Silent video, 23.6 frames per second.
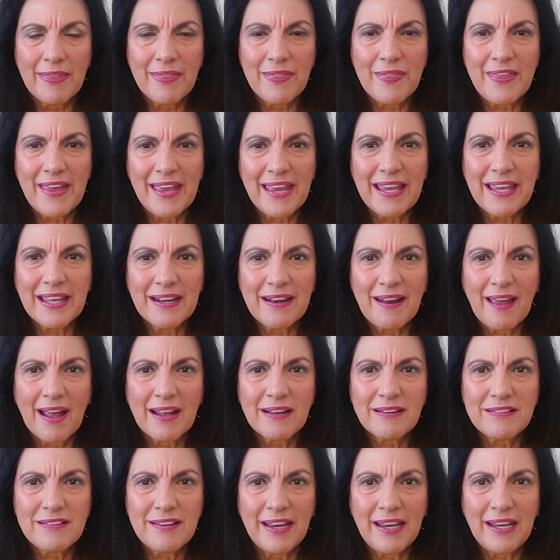They
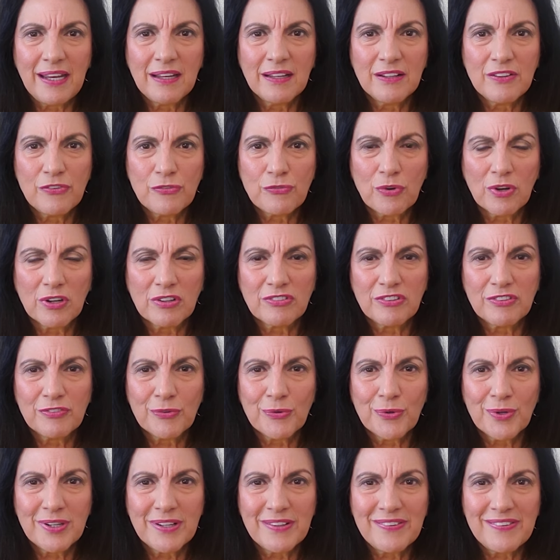cannot take constructive
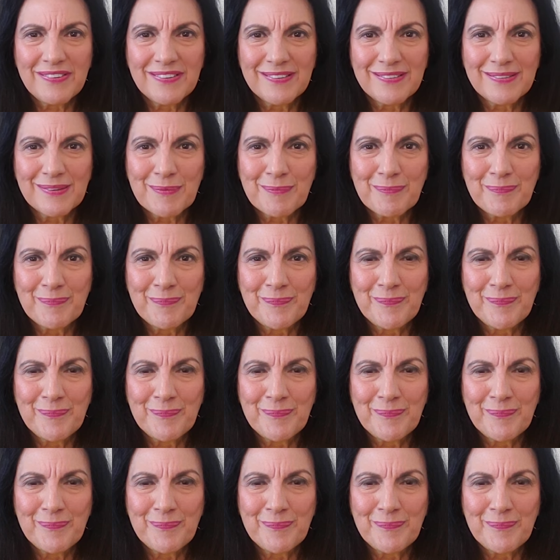criticism.